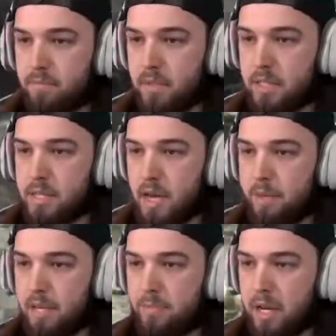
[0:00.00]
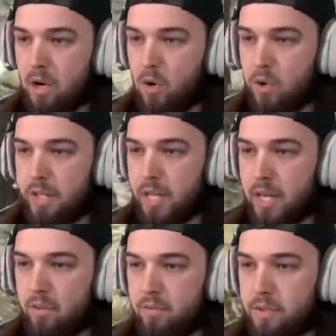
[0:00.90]
It's now become my goal in
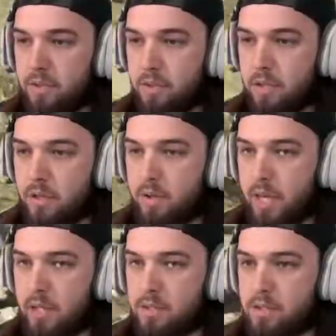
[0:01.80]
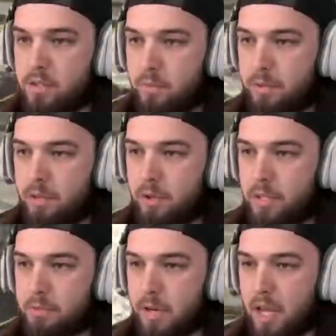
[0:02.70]
life to kill that stupid dude that's
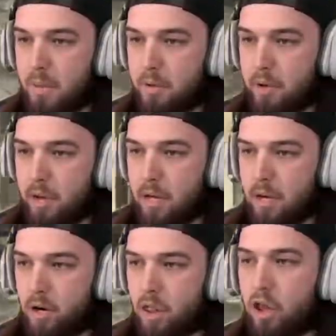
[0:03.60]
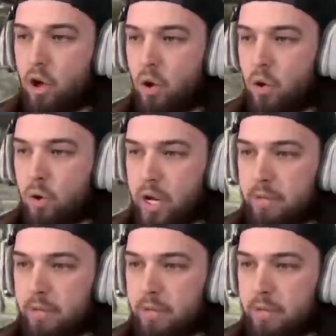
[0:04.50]
been camping back here the whole game.